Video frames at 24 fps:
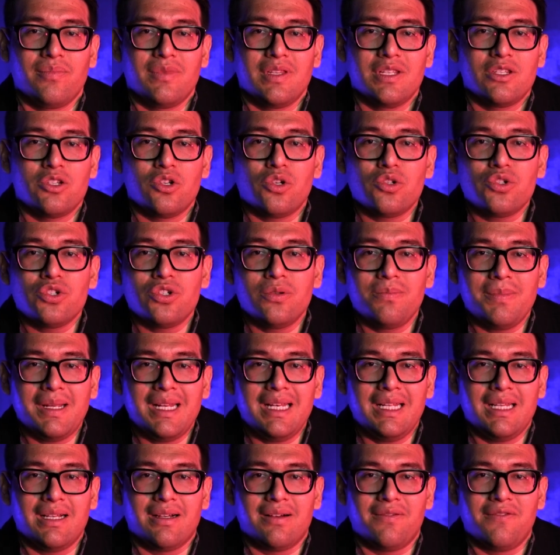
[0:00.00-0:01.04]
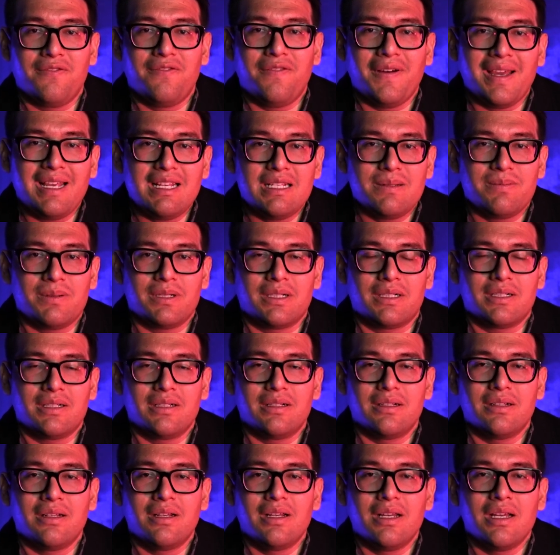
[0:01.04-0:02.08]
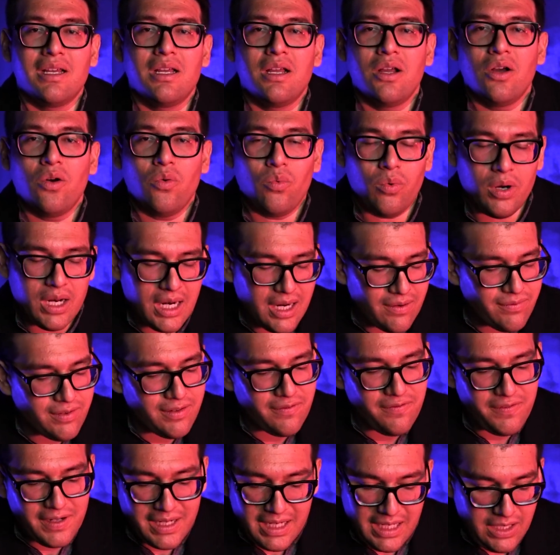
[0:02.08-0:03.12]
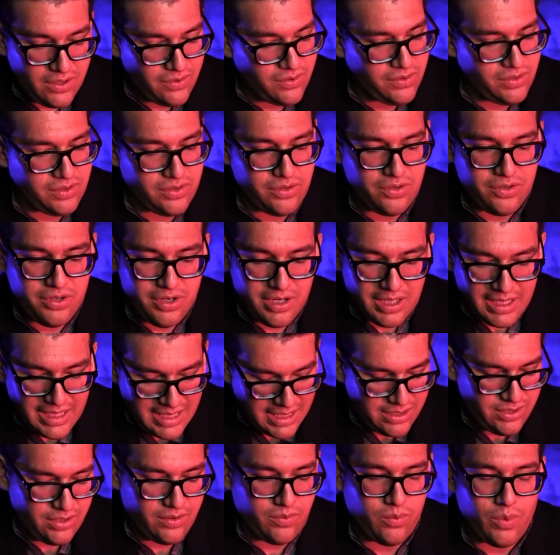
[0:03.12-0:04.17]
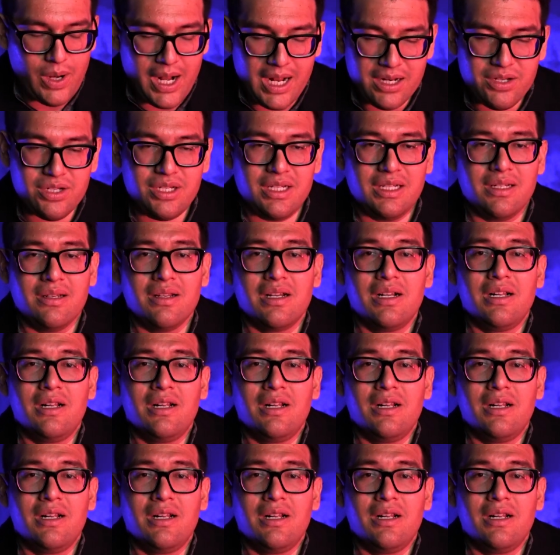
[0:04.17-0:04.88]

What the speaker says: social media, Facebook, whatever videos your kids are watching,